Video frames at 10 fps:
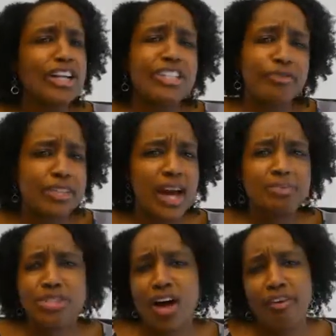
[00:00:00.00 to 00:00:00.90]
Different
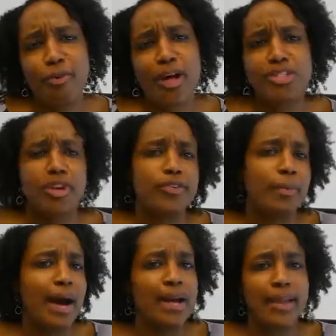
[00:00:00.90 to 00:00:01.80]
types of software, so if you're
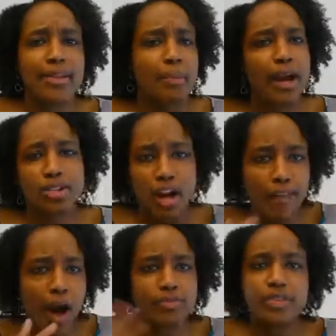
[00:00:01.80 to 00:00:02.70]
buying like the Microsoft
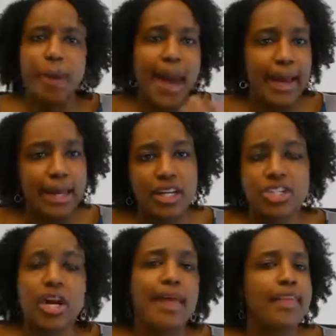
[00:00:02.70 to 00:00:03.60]
Office
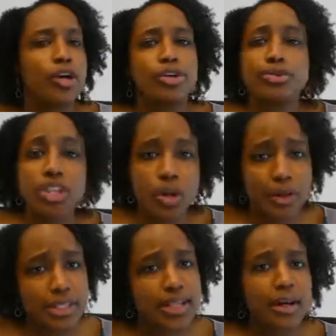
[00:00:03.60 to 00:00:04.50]
package, they don't usually go
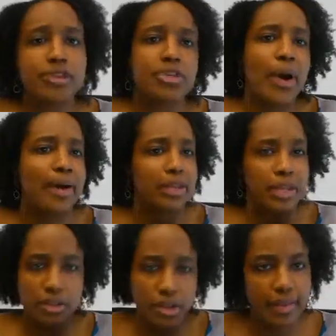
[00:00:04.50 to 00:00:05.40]
on sale, so
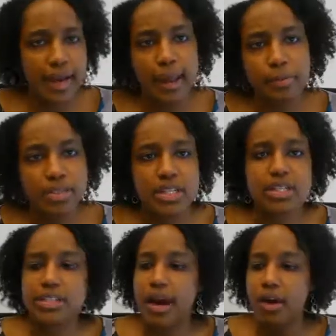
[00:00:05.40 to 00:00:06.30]
having, you know, that 8%
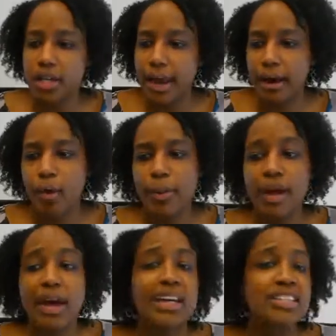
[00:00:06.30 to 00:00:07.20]
discount could help.
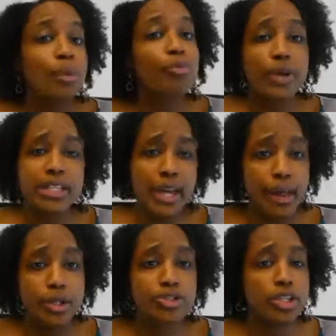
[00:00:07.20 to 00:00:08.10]
Some
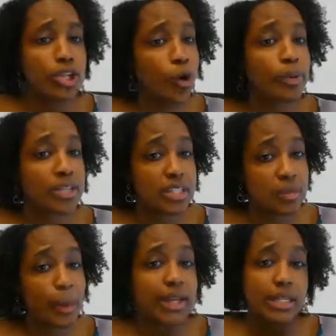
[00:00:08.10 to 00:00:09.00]
retailers that don't
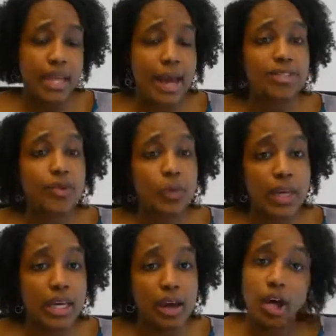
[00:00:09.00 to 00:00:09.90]
participate in tax-free
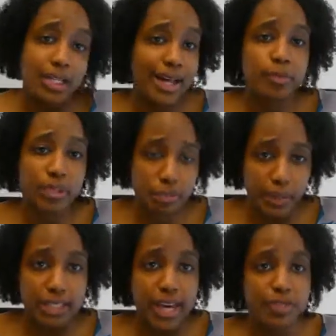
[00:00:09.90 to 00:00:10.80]
weekend, aren't allowed to
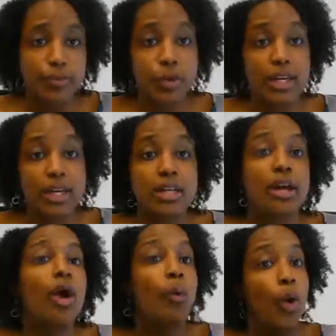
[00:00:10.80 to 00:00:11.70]
participate in tax-free
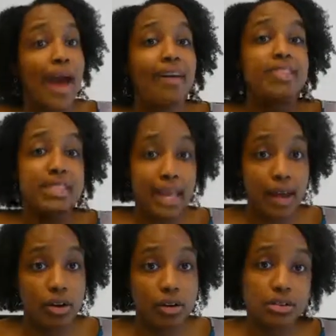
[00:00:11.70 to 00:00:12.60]
weekend, will have
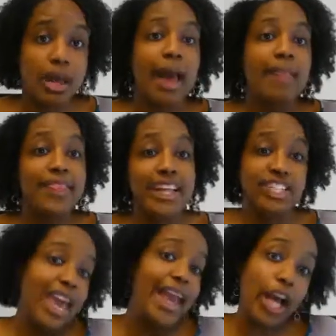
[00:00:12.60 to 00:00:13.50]
sales
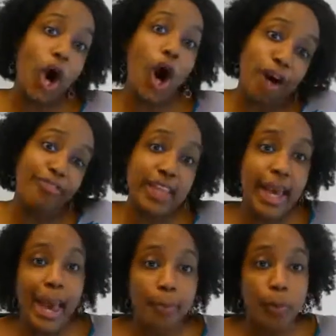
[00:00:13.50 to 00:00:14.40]
that take off the
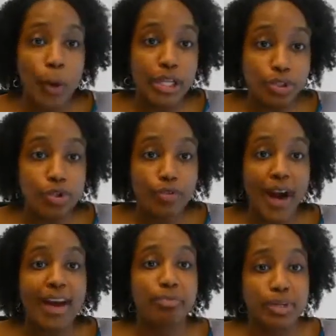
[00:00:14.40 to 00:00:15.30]

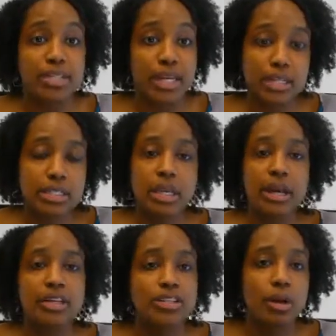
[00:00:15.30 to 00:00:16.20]
8.25%.
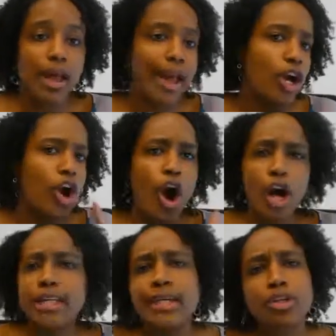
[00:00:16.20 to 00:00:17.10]
So like
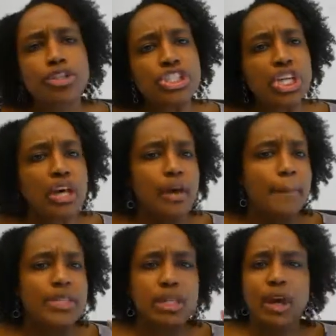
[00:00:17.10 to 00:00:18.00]
car
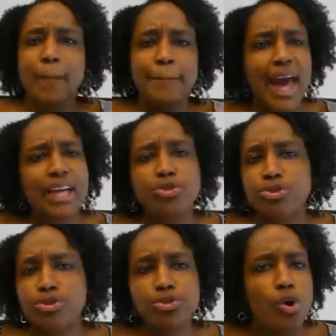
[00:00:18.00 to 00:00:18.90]
dealerships,
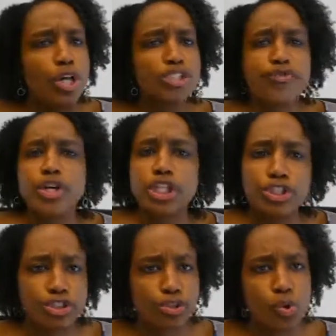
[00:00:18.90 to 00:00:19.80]
mattress stores,
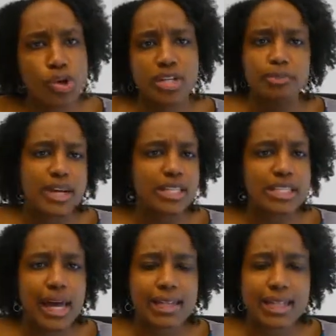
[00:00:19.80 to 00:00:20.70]
furniture stores,
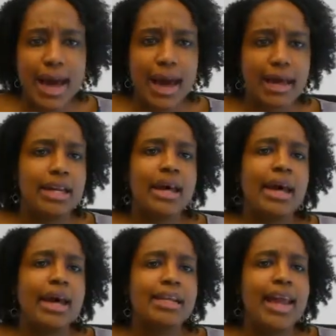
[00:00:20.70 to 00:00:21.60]
places like that.
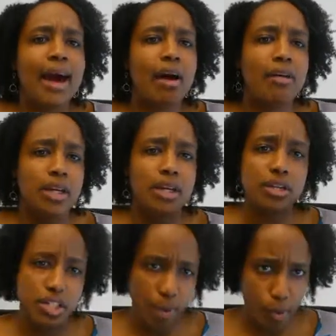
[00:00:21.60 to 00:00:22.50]
Now,
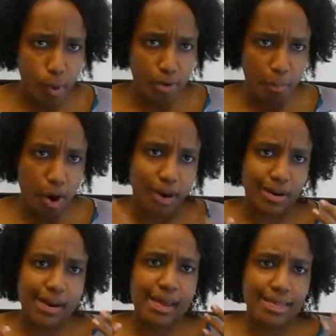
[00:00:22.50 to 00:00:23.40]
here's the important part.
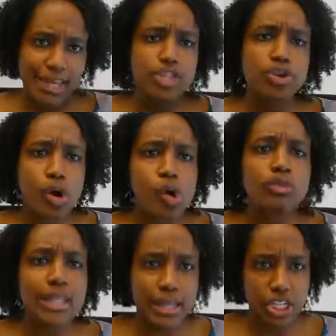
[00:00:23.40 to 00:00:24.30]
These are
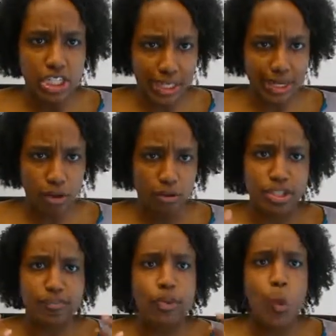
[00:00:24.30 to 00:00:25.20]
only good
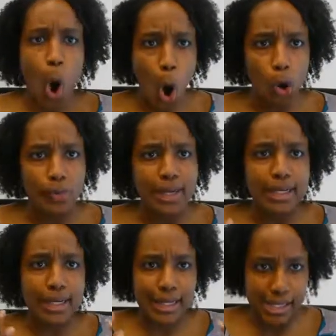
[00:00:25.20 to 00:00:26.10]
deals if you
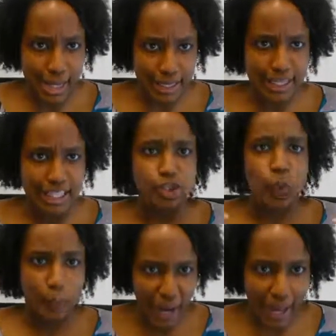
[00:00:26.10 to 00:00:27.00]
already intended
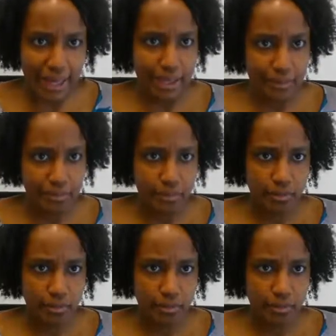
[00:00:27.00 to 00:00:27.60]
to buy them.